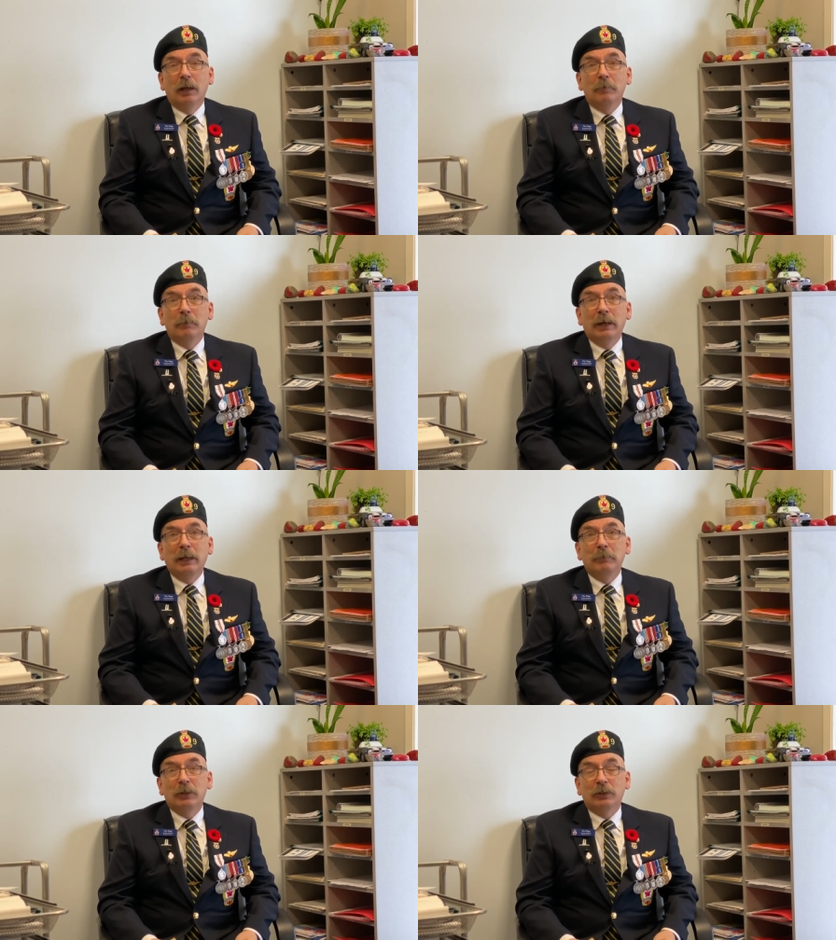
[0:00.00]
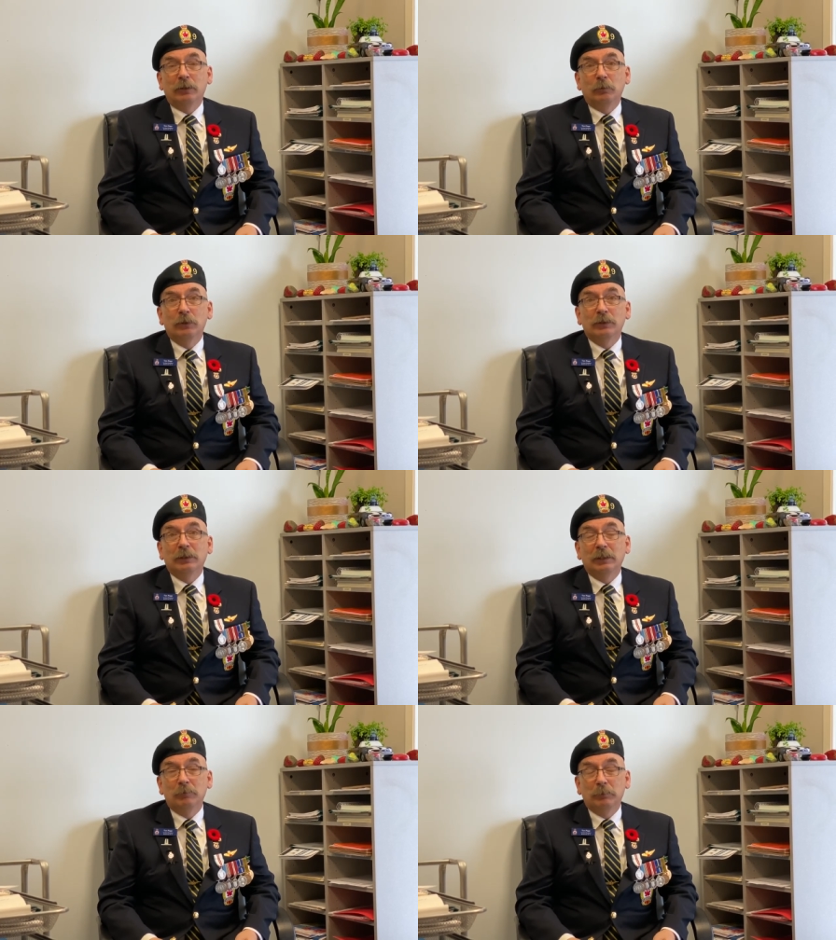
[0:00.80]
my mission was to
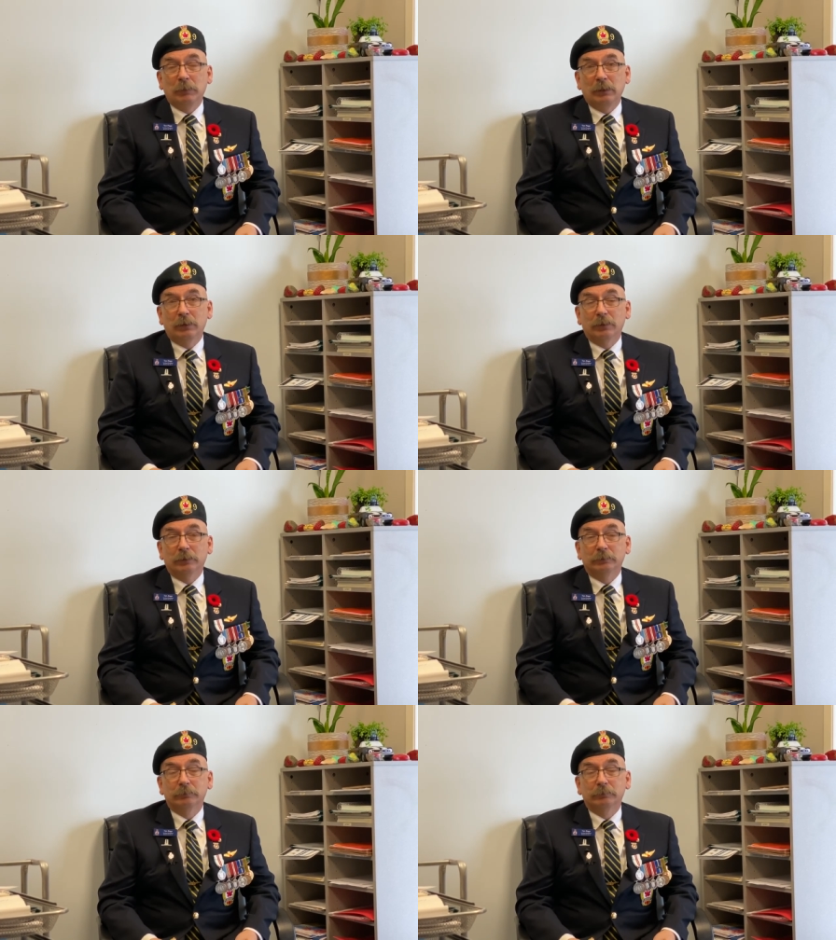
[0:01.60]
keep the peace.